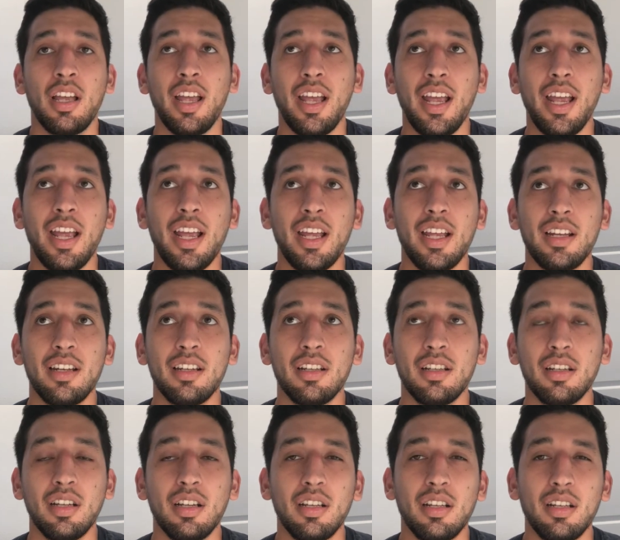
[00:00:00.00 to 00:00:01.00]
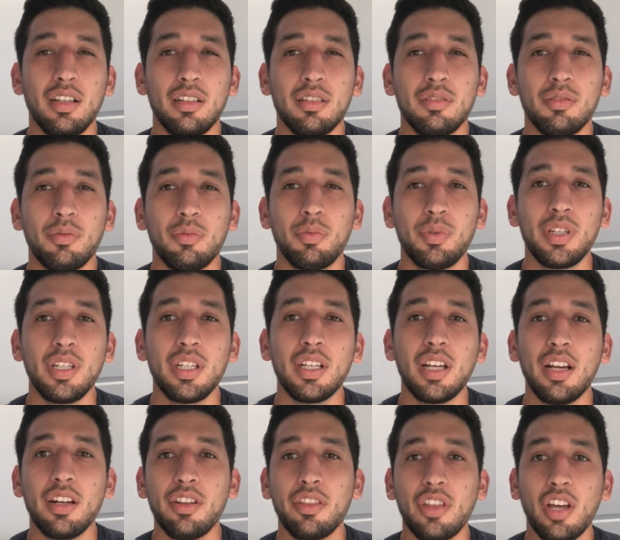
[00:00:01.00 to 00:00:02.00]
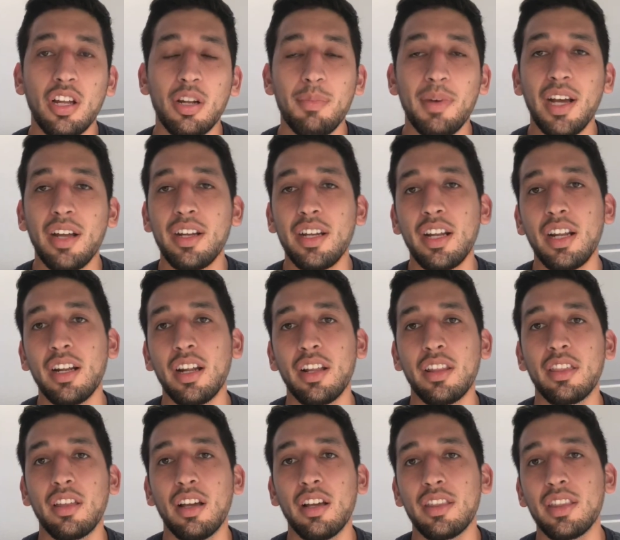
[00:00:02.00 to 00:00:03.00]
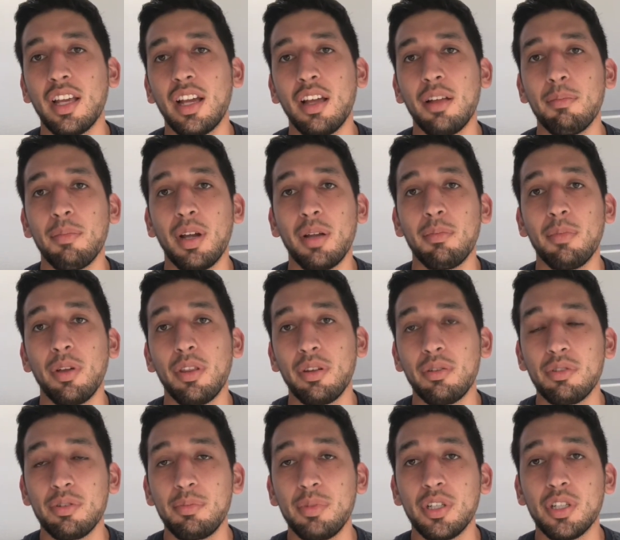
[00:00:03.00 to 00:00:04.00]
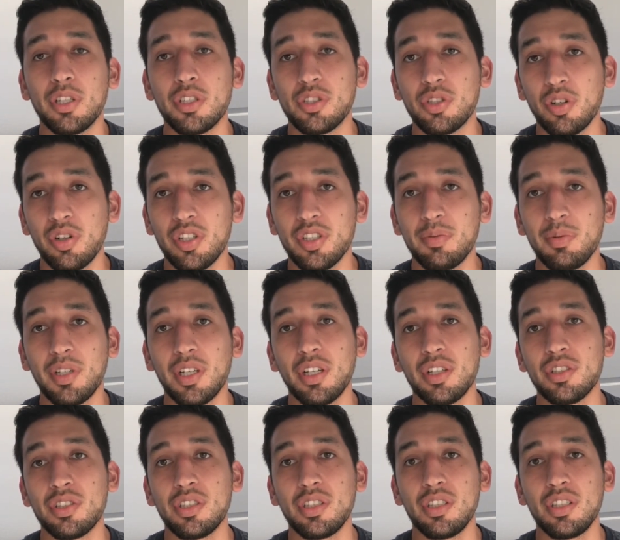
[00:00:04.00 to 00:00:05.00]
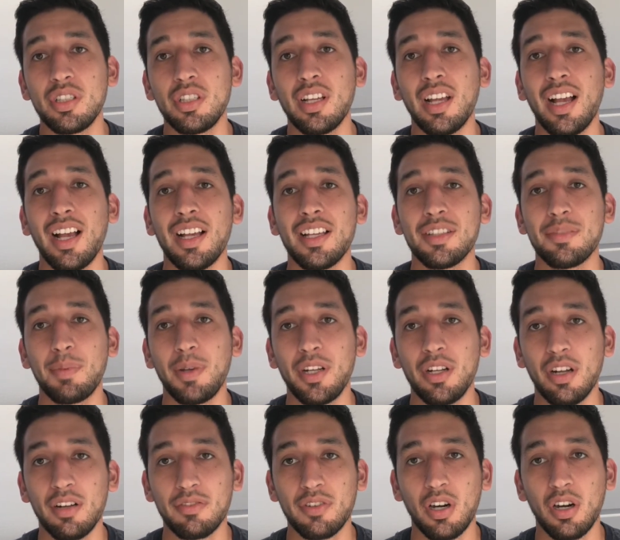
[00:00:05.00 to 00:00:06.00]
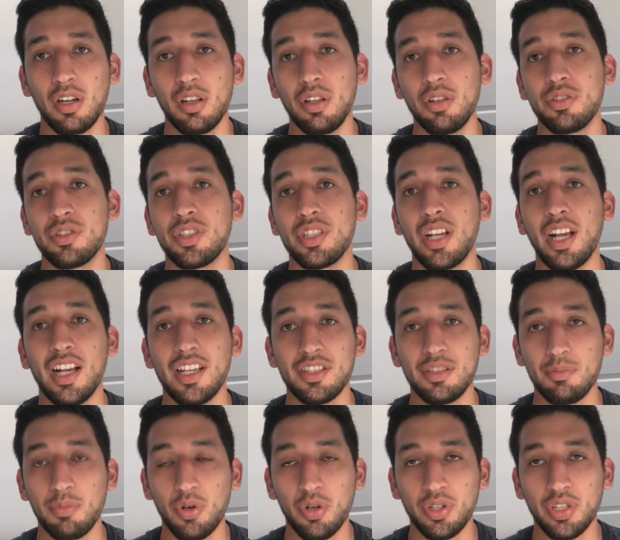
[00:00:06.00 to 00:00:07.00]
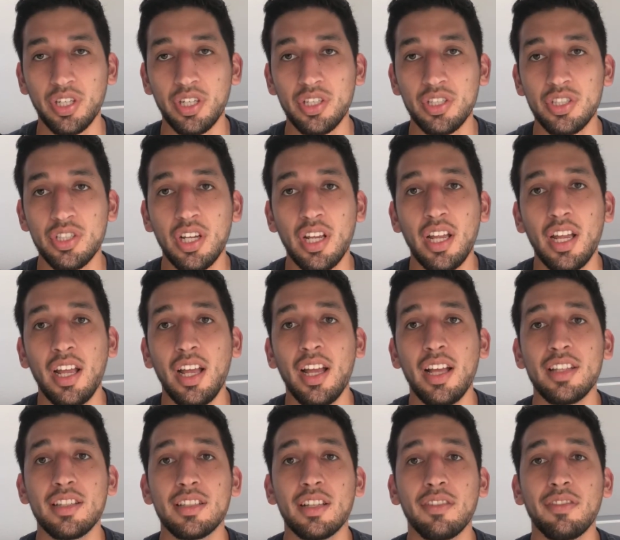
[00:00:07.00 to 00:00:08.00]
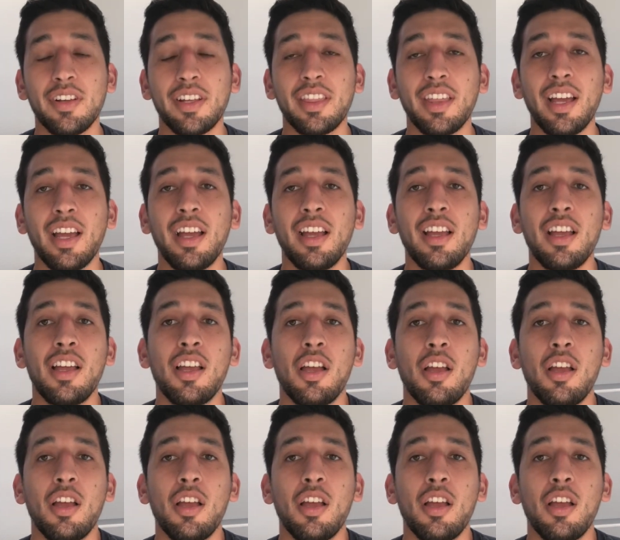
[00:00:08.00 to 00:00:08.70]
And we kind of thought about it, and I thought that my mother would be a good choice because she has paid off car loans, she has a mortgage and stuff like that.